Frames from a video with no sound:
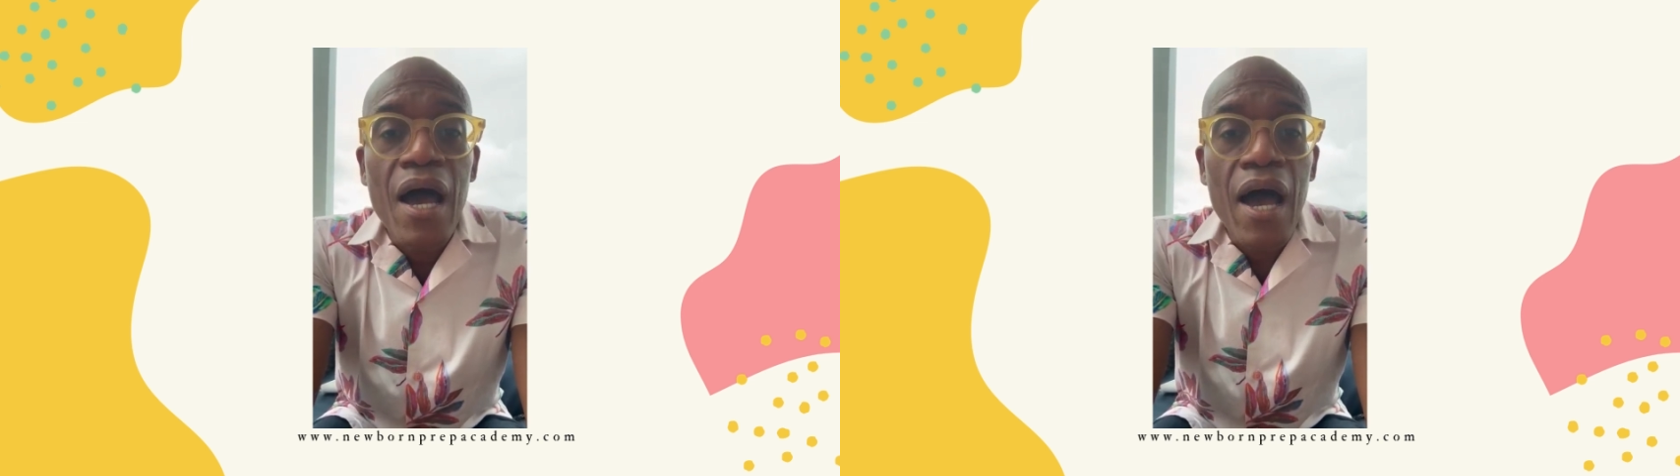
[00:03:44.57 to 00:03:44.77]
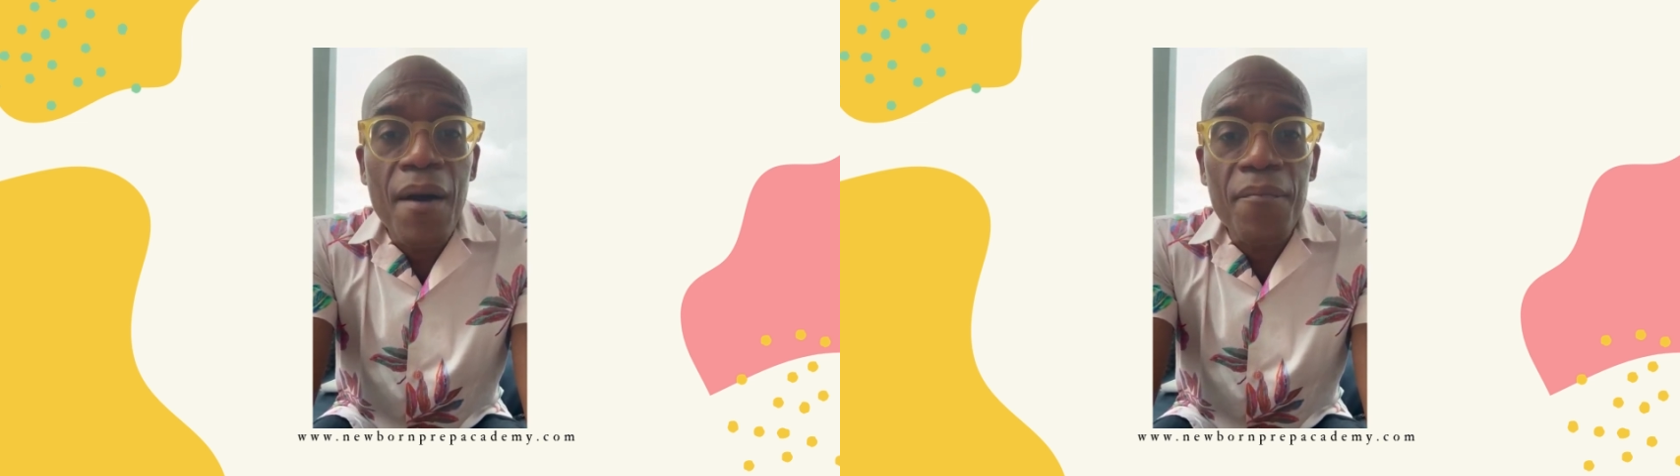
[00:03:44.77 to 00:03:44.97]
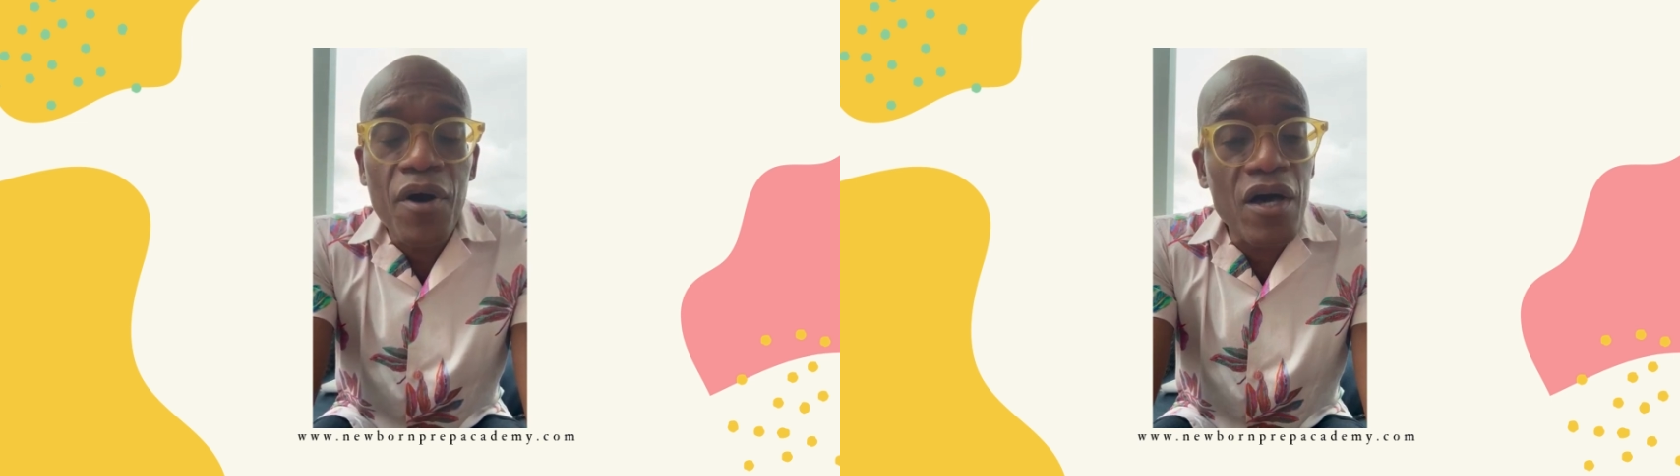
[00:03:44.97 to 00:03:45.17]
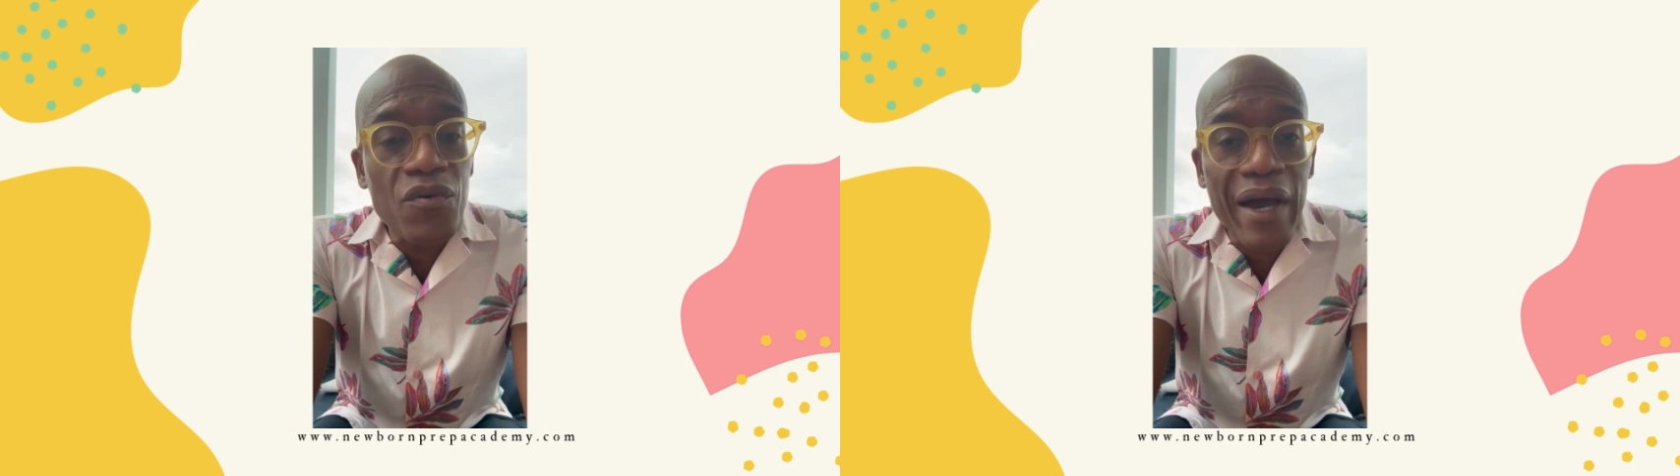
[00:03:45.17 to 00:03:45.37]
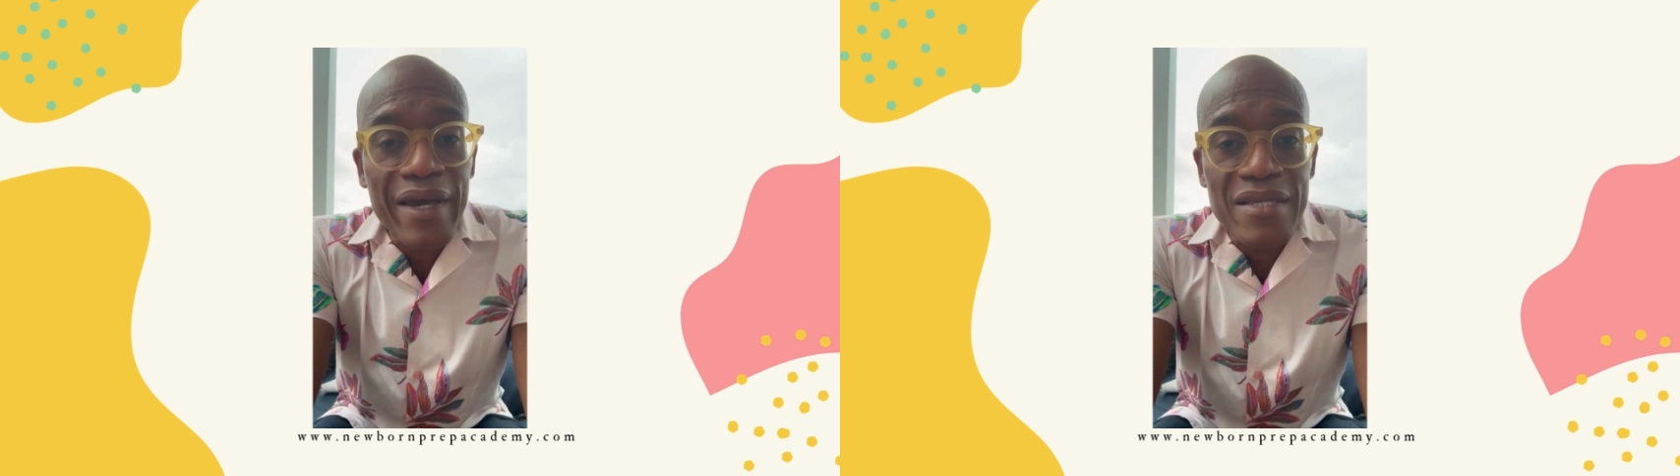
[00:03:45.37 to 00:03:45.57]
But
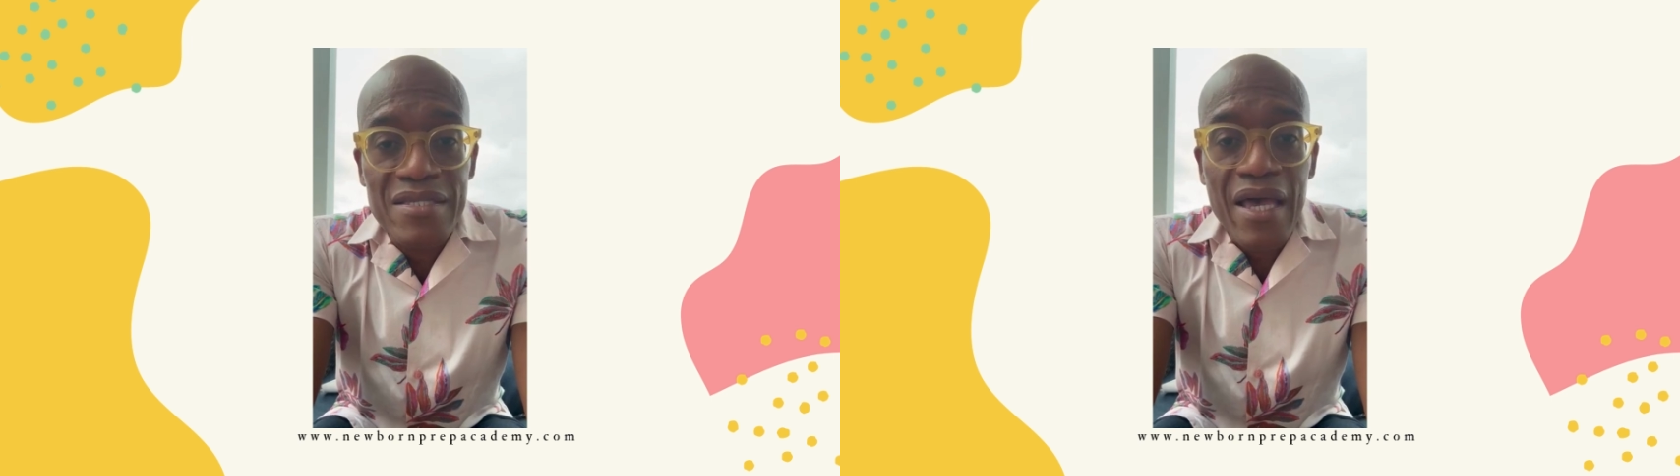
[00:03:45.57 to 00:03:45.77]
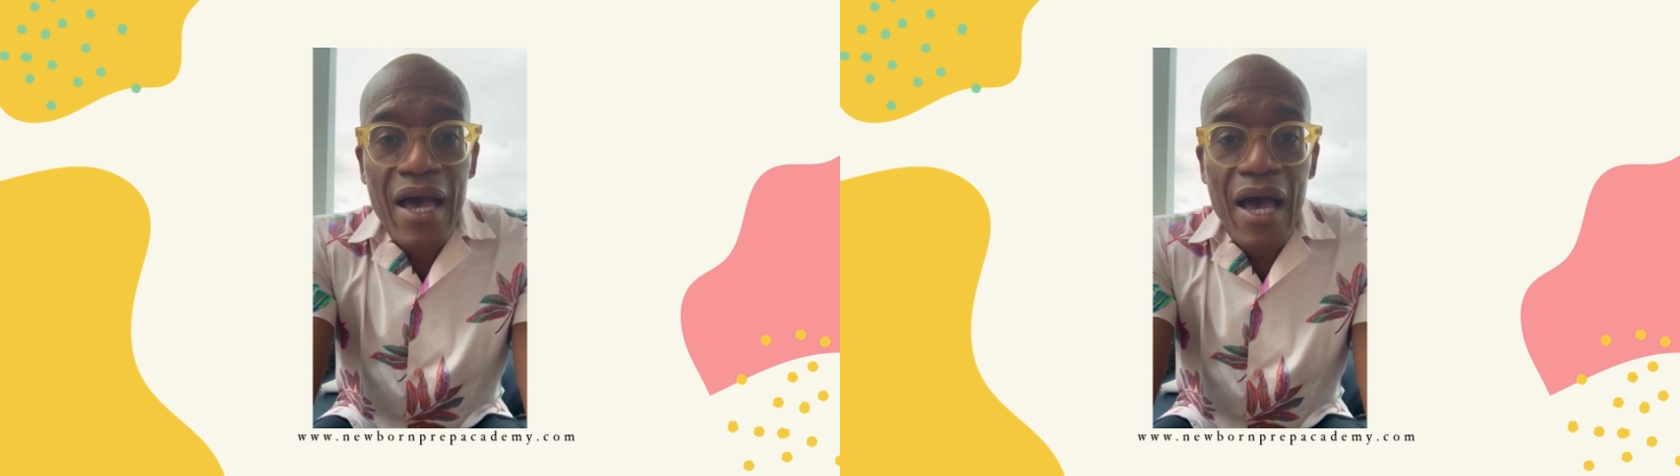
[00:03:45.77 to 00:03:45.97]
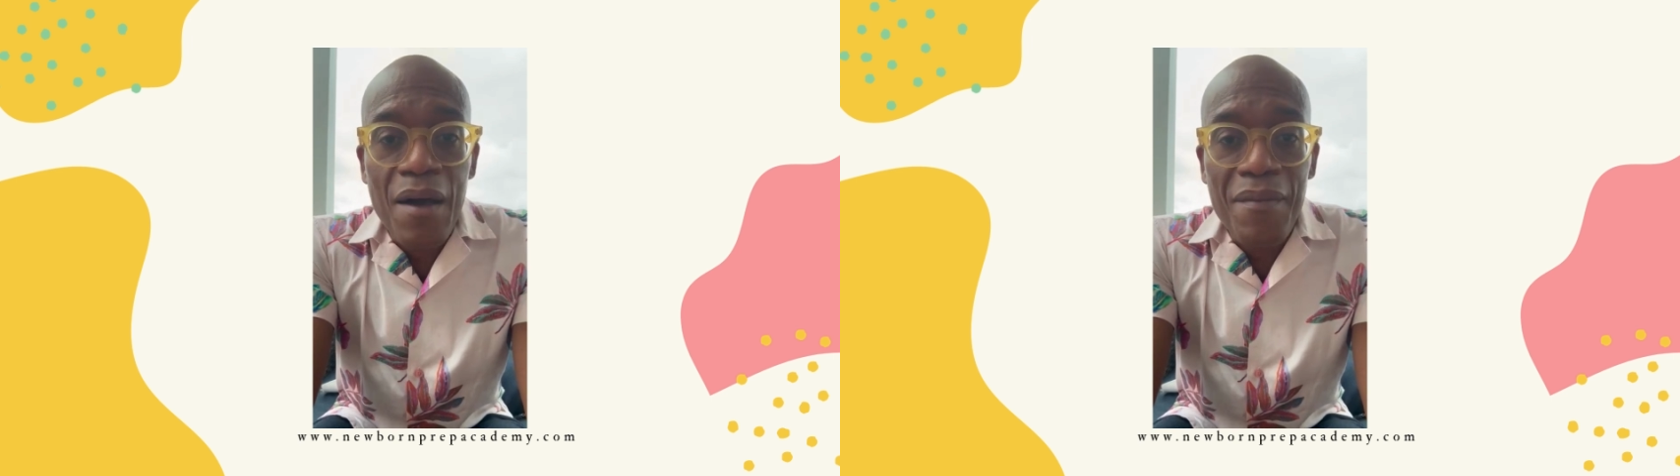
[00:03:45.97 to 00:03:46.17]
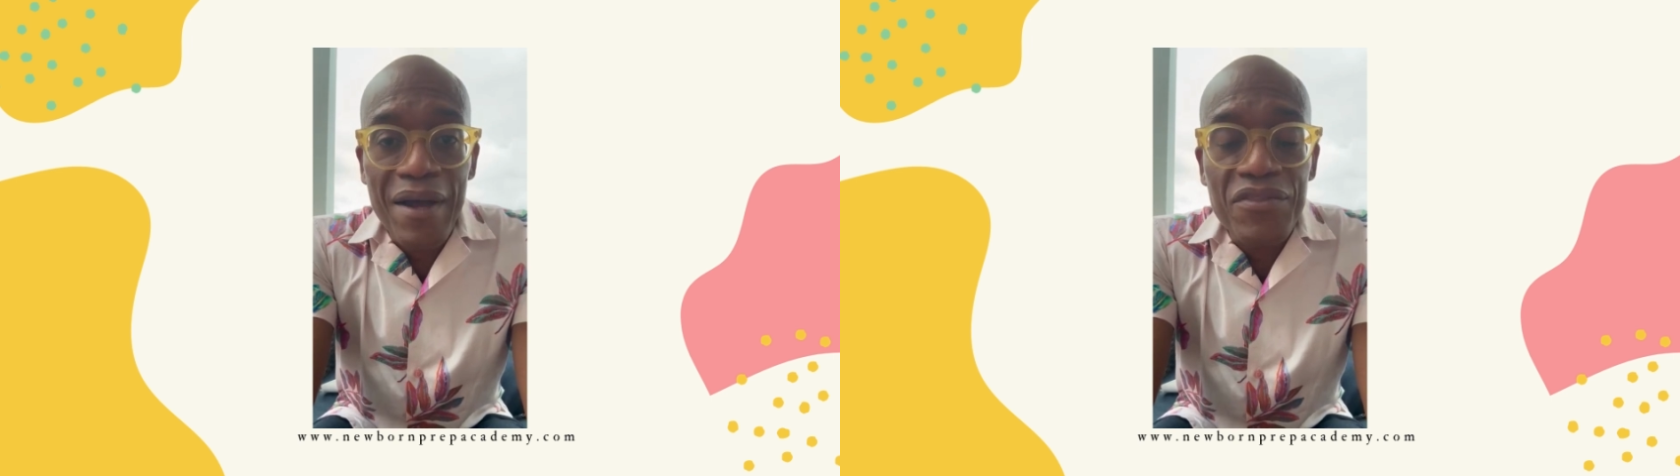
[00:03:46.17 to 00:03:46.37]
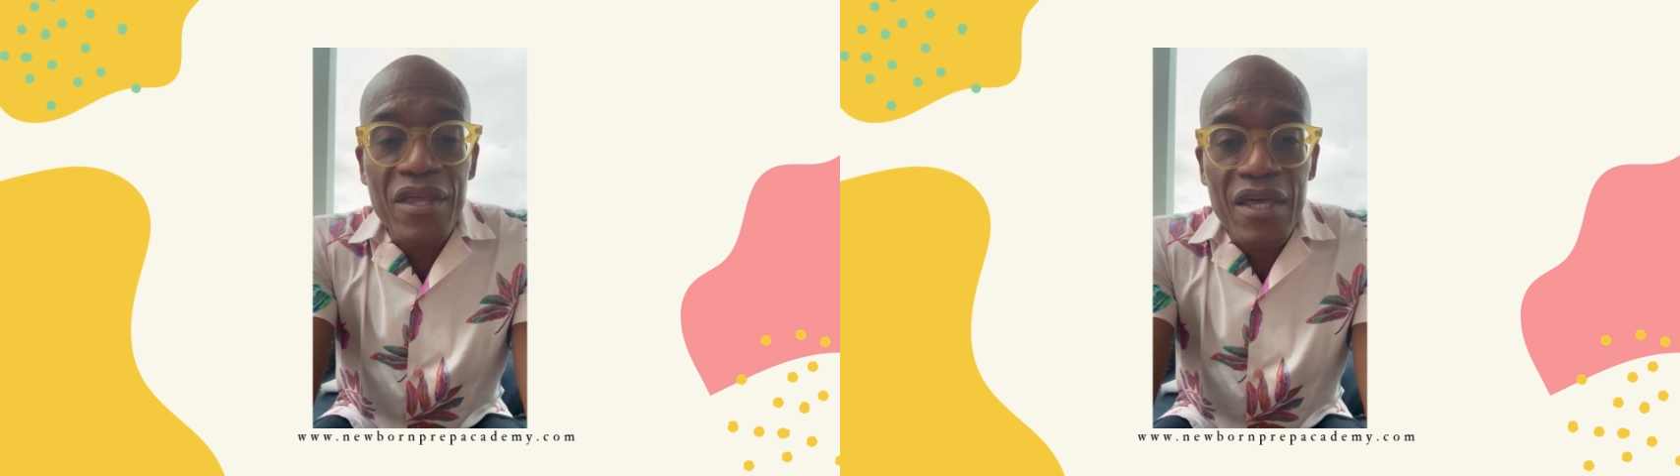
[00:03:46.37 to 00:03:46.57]
otherwise, I
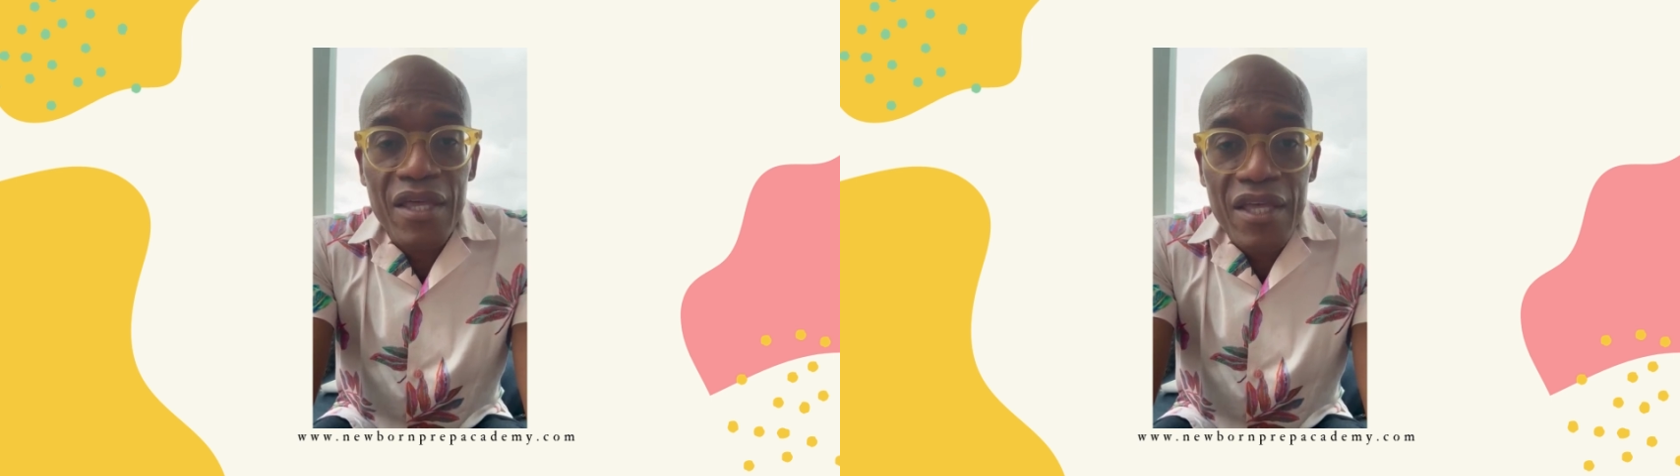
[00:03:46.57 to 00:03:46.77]
think